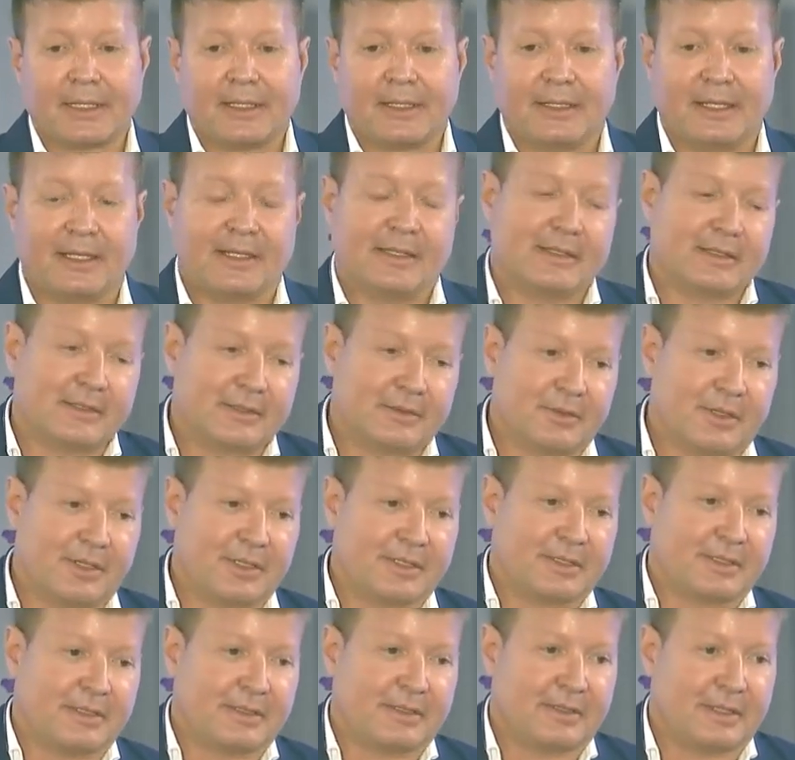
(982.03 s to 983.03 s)
Then,
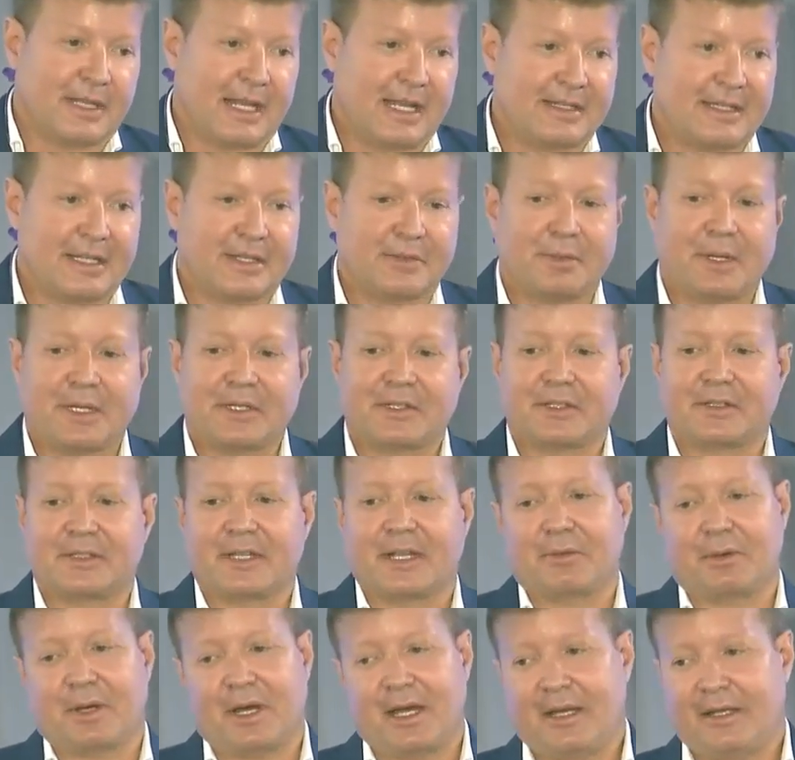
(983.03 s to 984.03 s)
well, a lot of times patients
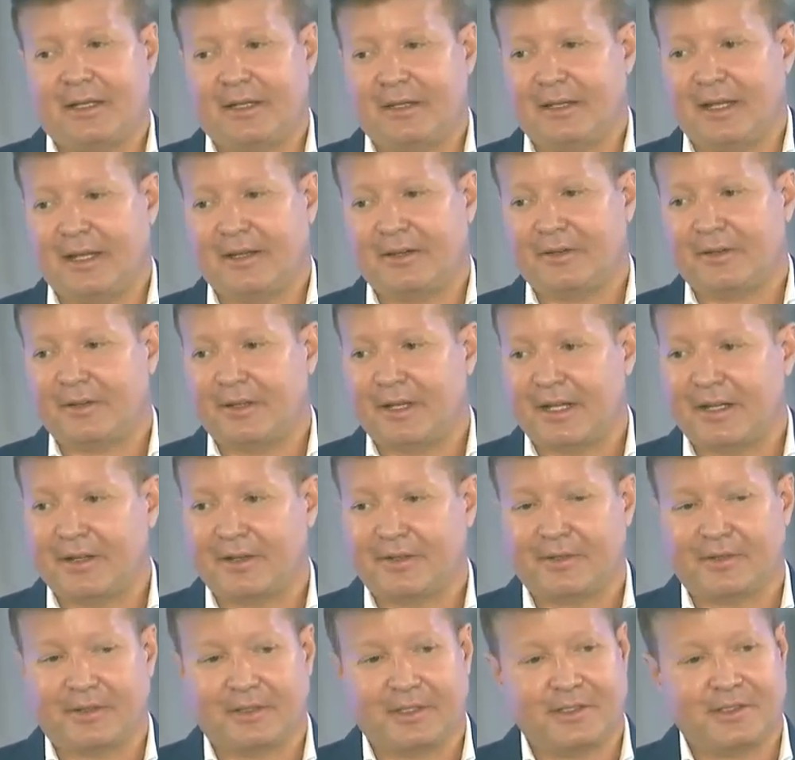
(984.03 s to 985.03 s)
say, well, I
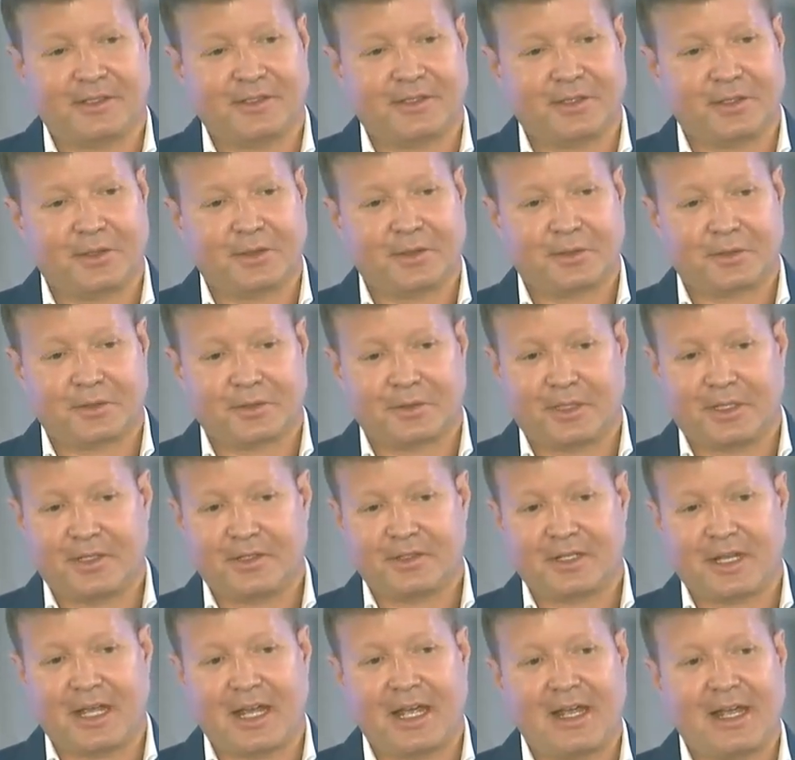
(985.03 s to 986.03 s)
don't use
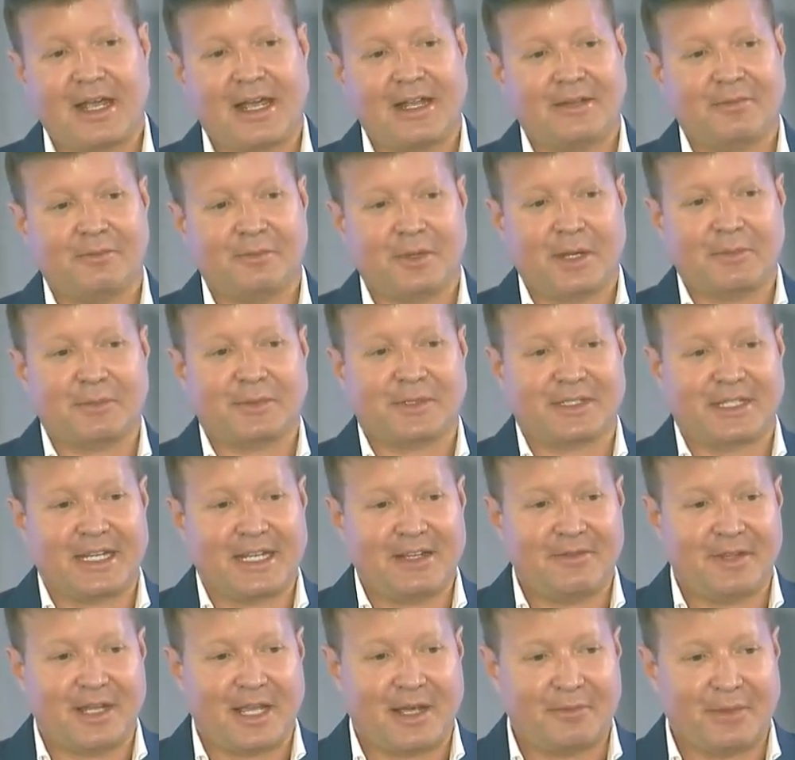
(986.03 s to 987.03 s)
sucralose, I'm
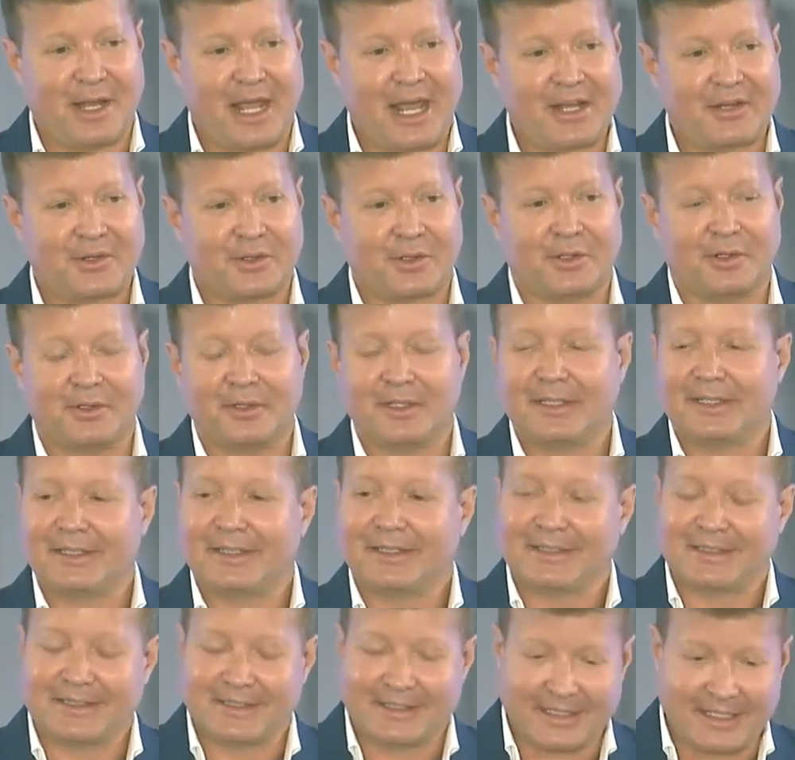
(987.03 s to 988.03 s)
stevia, I'm natural.
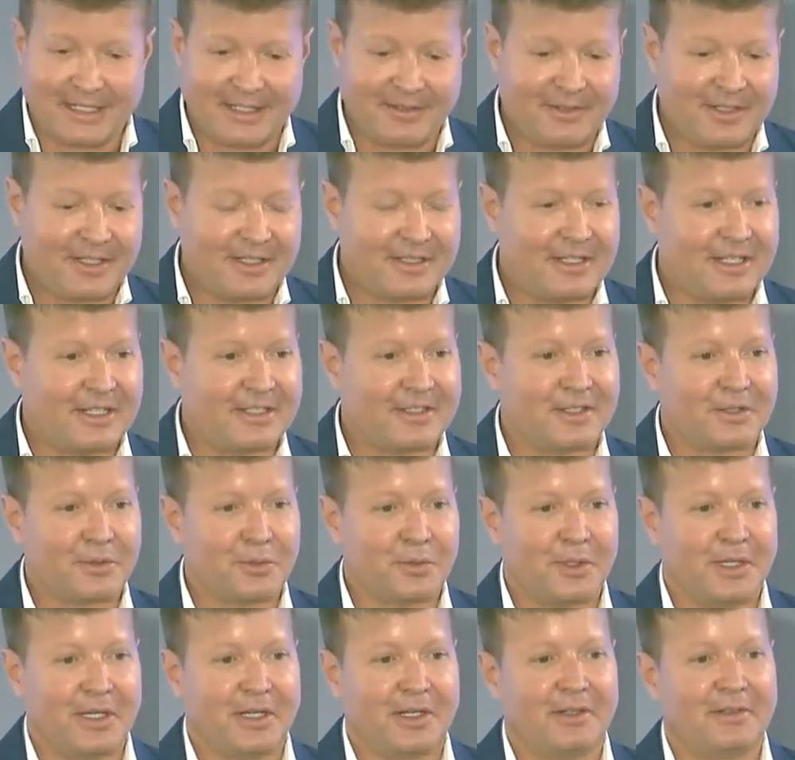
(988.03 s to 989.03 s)
Stevia does as
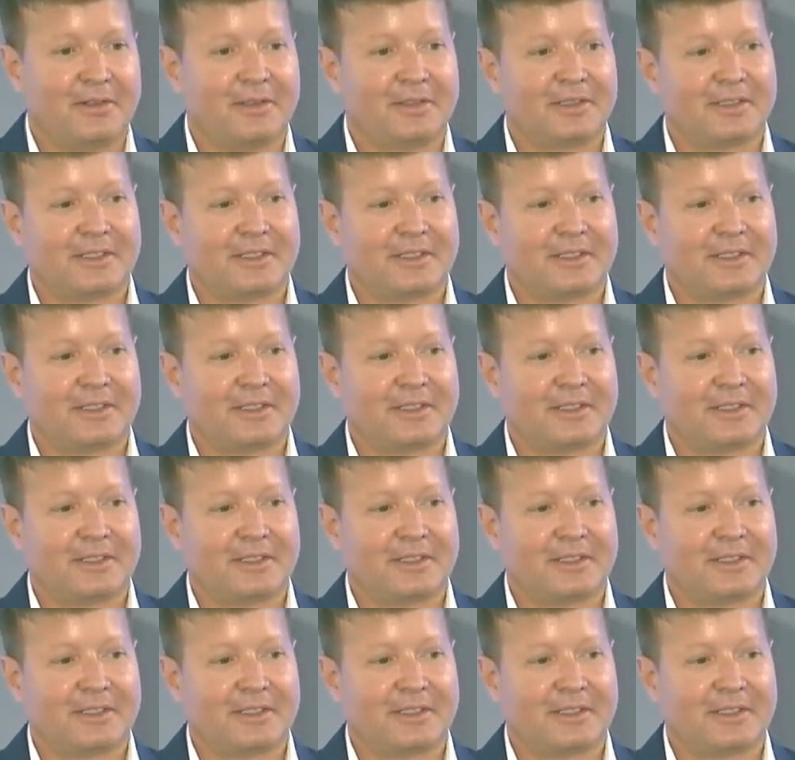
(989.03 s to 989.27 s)
well.